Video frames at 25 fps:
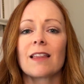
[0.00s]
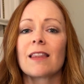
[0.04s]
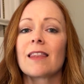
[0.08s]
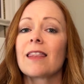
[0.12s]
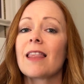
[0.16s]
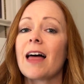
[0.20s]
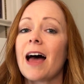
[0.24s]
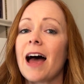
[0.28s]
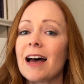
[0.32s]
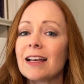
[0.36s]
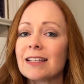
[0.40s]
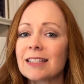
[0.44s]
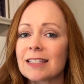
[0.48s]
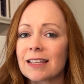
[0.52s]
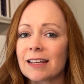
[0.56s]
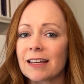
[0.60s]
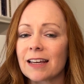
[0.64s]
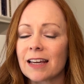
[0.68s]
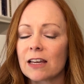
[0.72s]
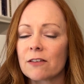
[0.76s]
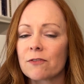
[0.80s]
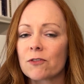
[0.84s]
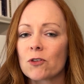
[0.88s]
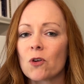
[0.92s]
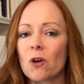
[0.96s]

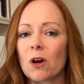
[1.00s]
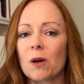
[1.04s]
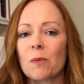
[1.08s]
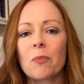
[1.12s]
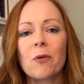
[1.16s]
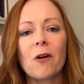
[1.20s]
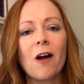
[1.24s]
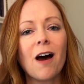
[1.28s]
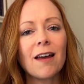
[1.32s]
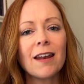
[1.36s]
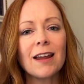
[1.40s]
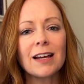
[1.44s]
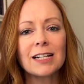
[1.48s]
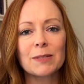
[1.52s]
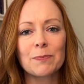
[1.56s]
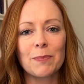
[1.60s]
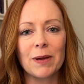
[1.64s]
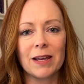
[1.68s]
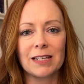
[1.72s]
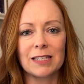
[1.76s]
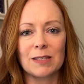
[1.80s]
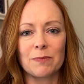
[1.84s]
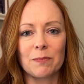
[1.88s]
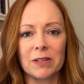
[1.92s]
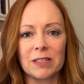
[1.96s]
Lastly, if you're a
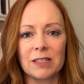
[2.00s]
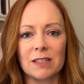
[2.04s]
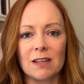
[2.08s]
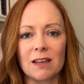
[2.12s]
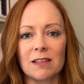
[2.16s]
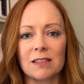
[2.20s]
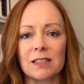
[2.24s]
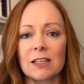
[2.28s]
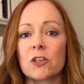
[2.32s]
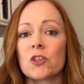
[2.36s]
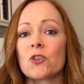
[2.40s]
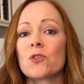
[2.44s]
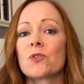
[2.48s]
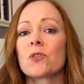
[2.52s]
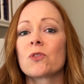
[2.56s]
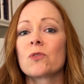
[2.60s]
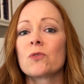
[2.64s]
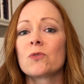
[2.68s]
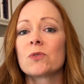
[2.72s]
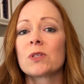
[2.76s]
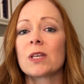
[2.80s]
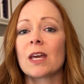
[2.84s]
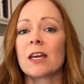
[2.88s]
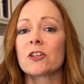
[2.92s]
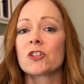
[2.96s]
product-based business and you
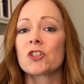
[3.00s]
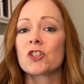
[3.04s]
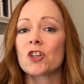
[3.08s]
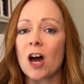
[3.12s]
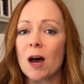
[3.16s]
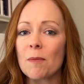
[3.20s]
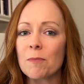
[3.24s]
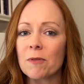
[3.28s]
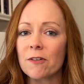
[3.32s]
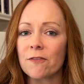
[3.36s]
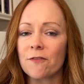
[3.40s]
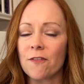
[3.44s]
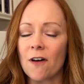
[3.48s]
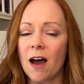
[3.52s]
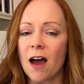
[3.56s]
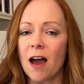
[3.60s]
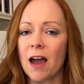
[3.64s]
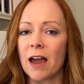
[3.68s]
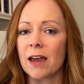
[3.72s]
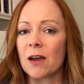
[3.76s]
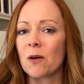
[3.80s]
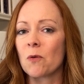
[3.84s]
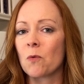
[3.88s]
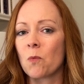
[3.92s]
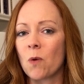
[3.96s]
use a
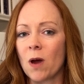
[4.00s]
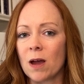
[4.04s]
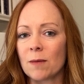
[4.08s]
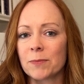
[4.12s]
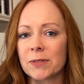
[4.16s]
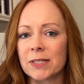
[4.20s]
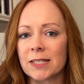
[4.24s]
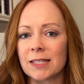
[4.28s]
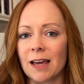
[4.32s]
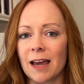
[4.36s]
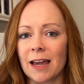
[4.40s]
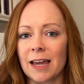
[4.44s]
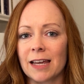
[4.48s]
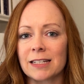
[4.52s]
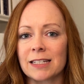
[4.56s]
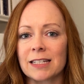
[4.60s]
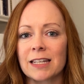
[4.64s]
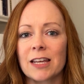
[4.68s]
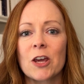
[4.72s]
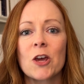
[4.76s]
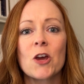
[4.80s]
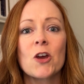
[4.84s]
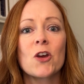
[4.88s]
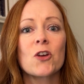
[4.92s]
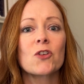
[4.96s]
Shopify website,
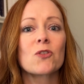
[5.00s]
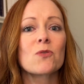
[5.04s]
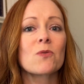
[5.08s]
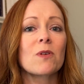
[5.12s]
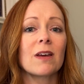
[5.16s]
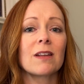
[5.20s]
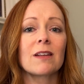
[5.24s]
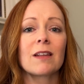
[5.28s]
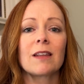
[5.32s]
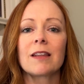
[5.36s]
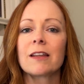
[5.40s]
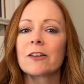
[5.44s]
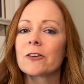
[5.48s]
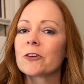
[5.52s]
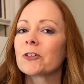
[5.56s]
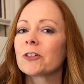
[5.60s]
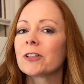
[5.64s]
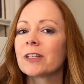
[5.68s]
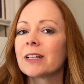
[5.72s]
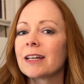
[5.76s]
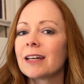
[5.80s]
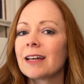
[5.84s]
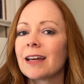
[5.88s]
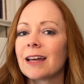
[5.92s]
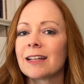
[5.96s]
you can
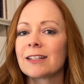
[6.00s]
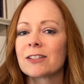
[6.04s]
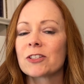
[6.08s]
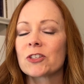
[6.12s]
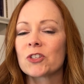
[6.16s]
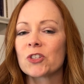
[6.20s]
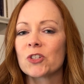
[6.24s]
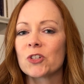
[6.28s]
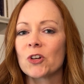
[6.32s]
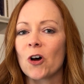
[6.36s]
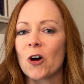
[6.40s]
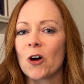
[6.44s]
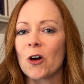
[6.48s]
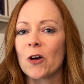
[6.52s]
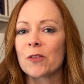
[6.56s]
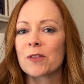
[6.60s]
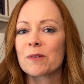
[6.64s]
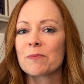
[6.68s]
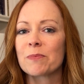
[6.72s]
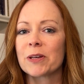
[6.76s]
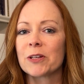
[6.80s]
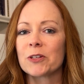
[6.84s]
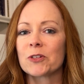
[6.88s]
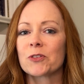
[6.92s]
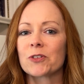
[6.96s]
literally install the
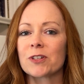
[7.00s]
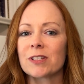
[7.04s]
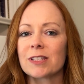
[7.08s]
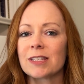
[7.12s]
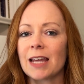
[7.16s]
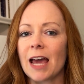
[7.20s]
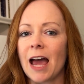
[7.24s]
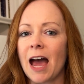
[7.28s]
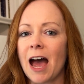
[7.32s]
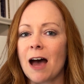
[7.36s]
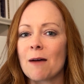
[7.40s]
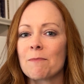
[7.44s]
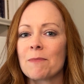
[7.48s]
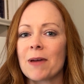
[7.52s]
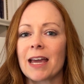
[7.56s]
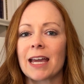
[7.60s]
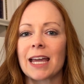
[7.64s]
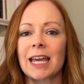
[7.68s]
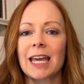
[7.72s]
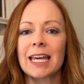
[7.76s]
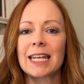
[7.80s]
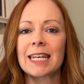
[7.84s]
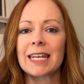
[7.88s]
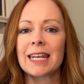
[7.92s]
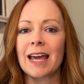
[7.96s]
Pinterest app and
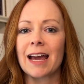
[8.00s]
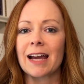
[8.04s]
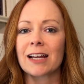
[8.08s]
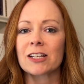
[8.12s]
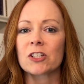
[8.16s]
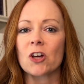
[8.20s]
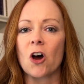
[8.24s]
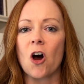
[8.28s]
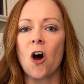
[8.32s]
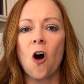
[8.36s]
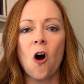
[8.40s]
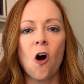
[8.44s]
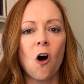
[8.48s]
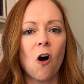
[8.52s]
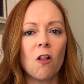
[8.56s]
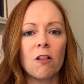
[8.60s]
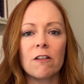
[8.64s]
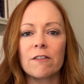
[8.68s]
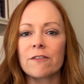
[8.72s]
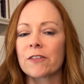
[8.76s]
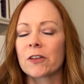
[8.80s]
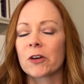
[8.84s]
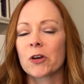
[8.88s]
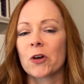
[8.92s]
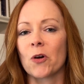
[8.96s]
connect all
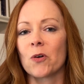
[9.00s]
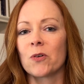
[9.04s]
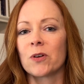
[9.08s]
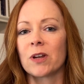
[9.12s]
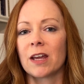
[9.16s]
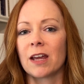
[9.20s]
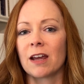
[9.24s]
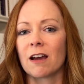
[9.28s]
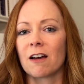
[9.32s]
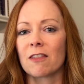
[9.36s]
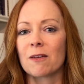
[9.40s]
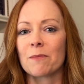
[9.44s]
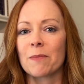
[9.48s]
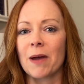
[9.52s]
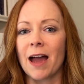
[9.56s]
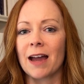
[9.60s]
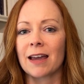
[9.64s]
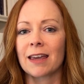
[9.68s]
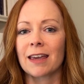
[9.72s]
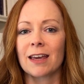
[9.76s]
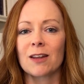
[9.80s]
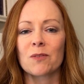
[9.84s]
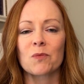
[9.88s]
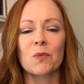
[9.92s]
of the coding on the back end